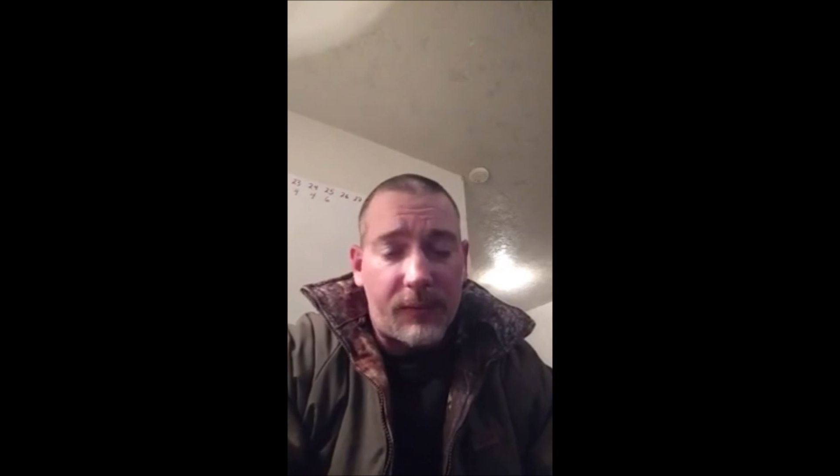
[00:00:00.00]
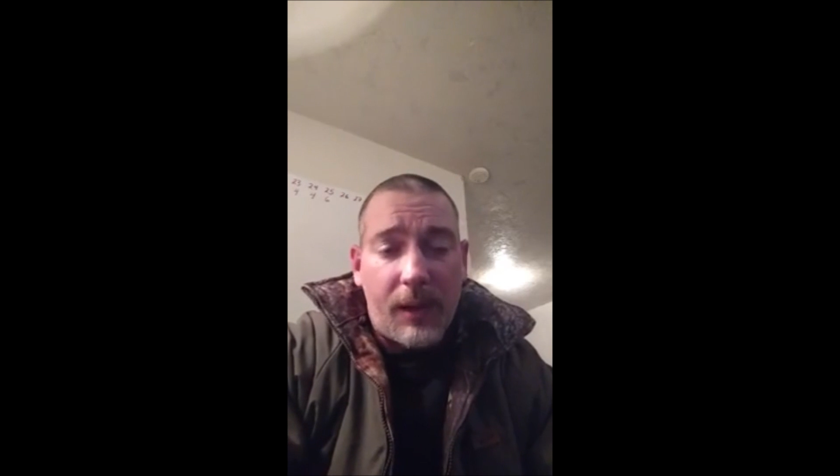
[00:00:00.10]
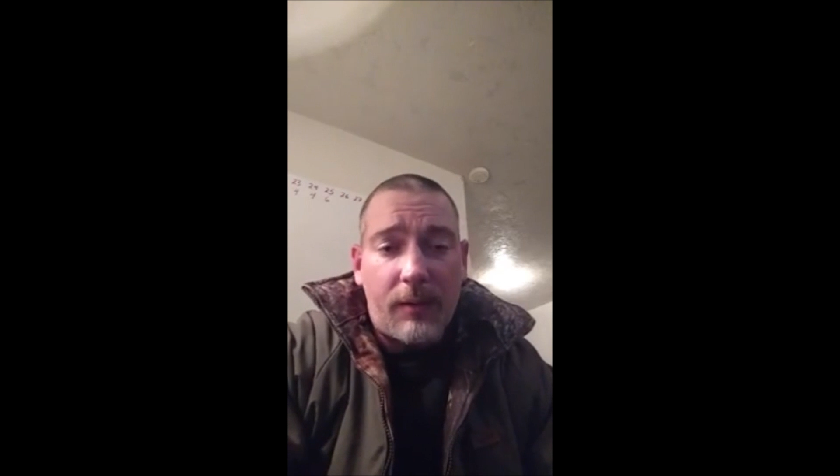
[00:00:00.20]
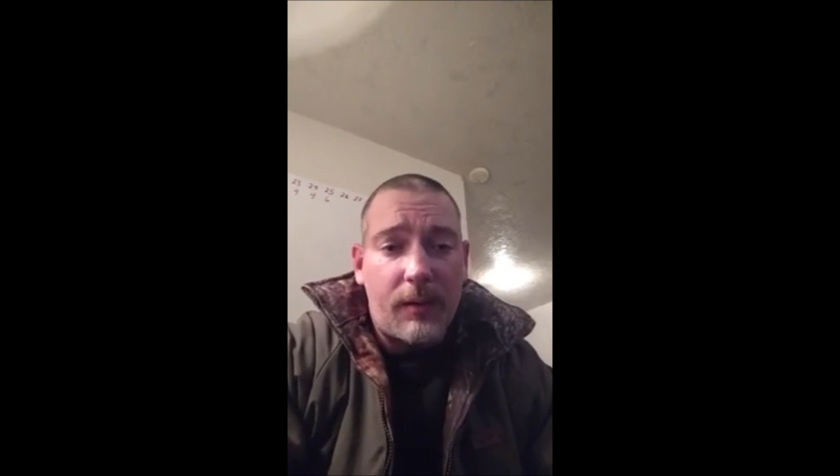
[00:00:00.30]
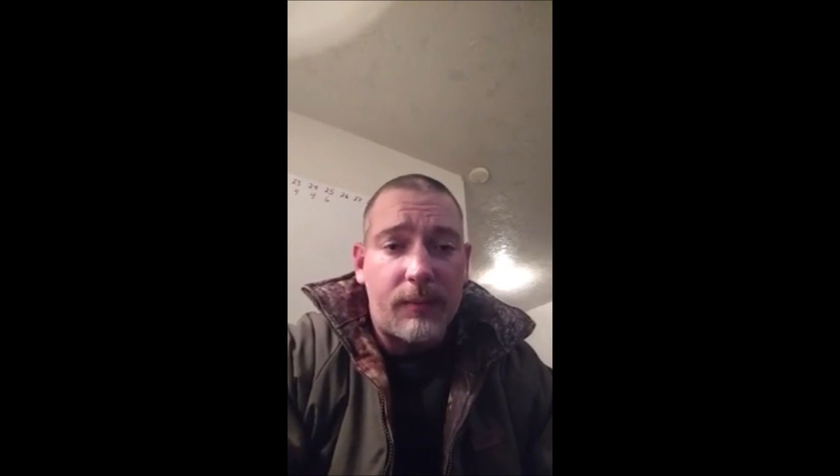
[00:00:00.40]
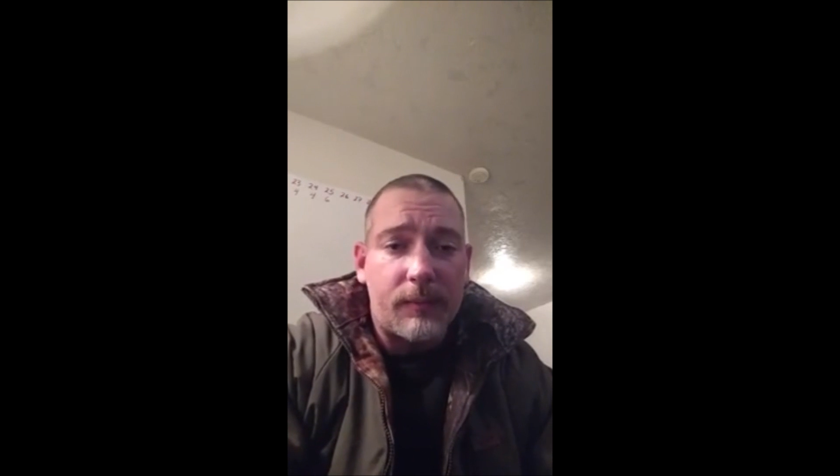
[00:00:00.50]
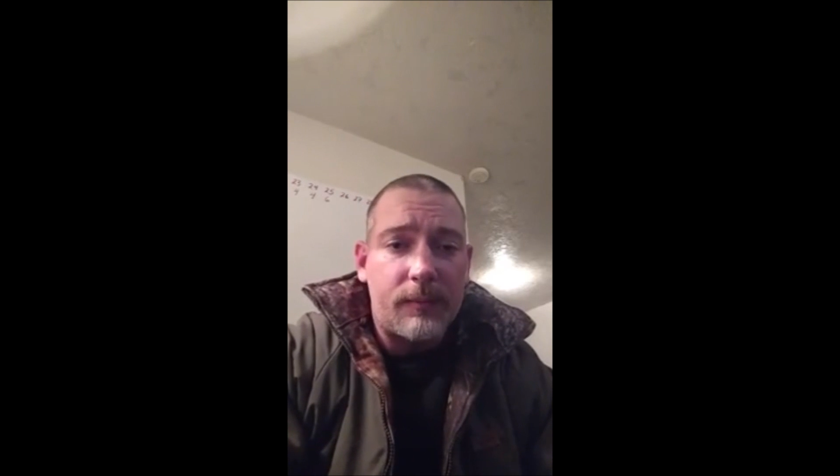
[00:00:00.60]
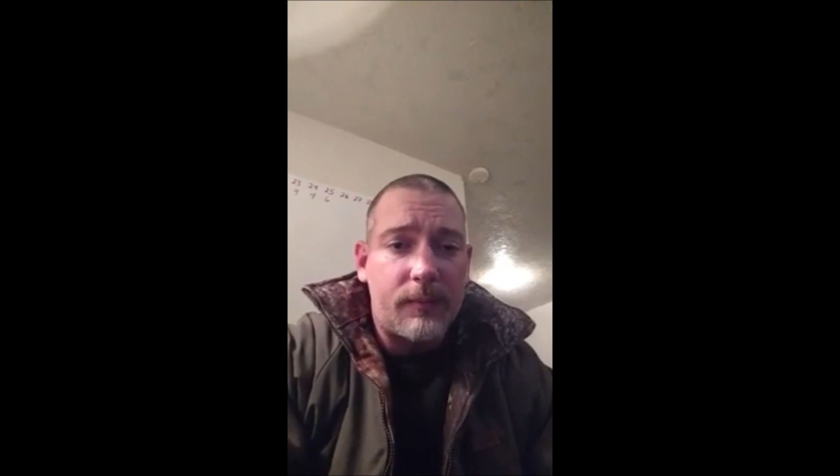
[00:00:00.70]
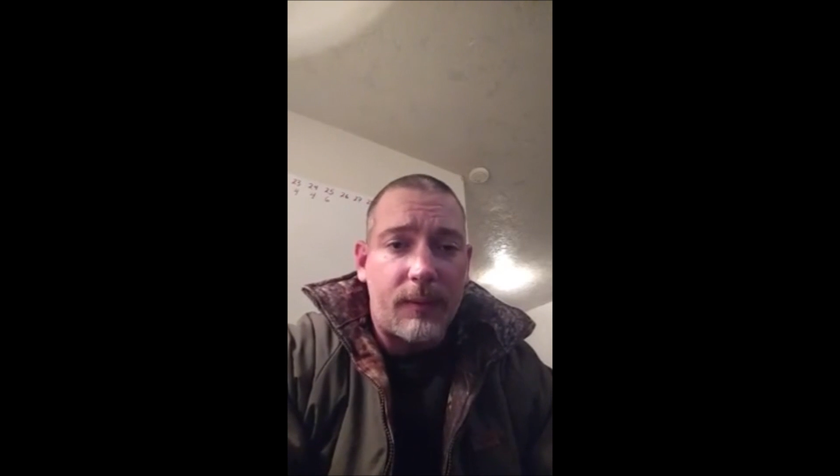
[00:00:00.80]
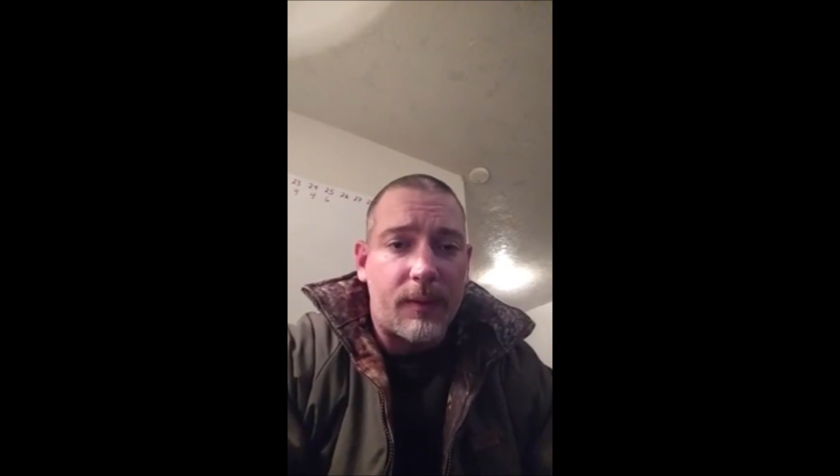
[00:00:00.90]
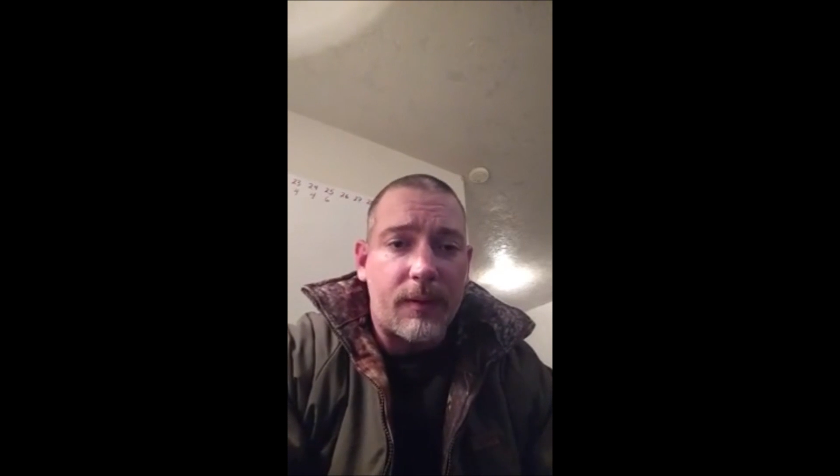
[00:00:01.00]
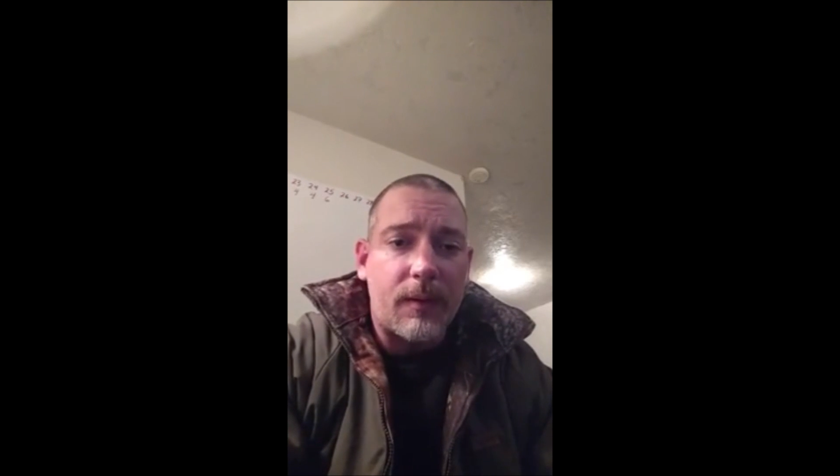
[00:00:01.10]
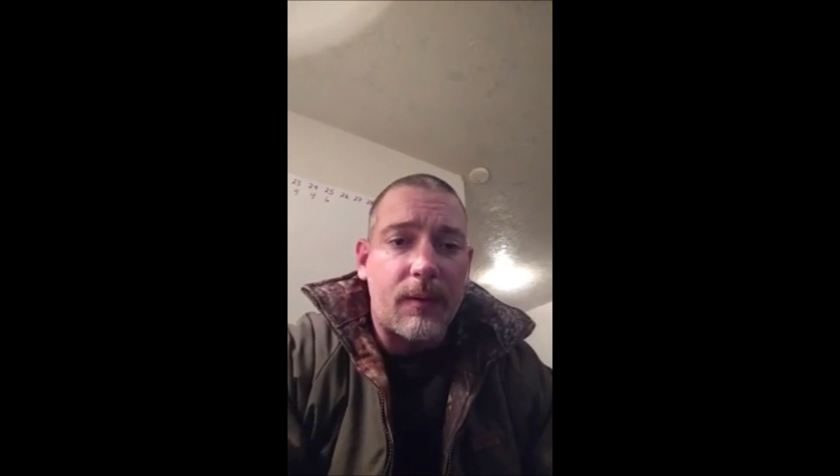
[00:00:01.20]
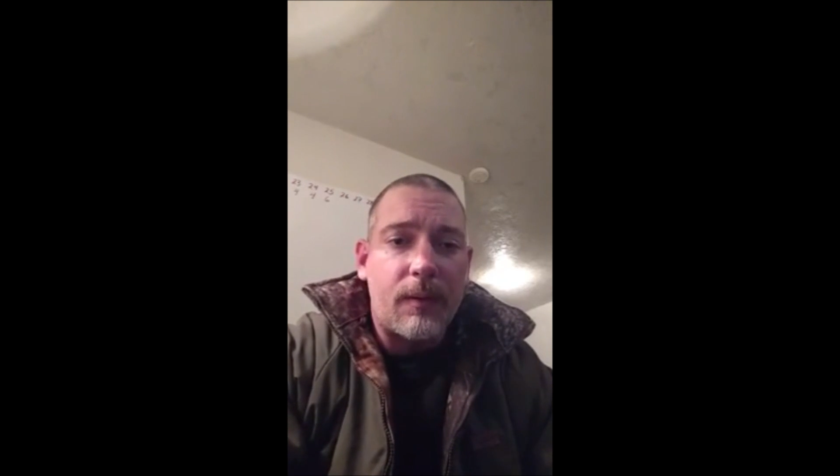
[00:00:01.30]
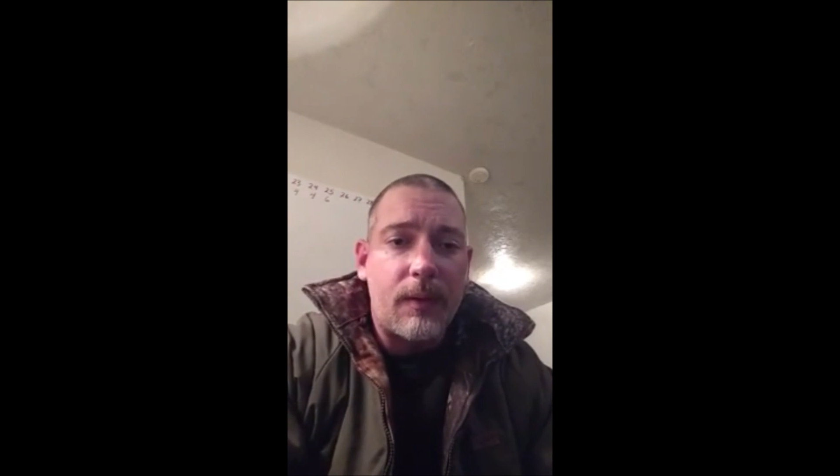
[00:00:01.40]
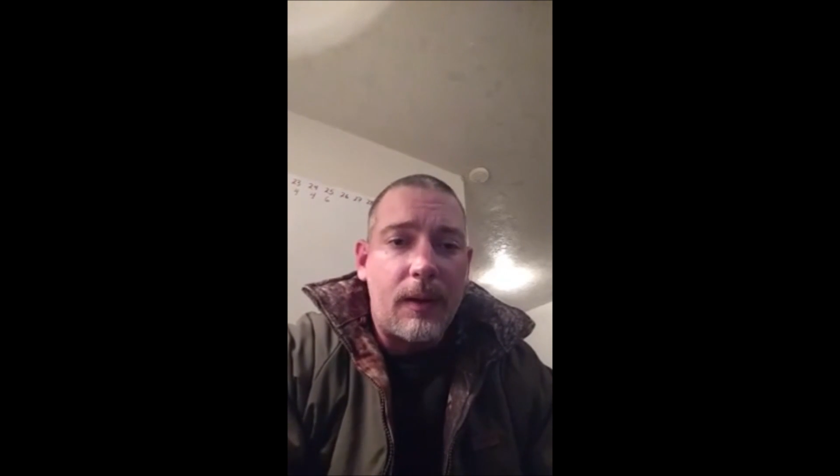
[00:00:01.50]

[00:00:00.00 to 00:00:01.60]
I don't know. I really don't know.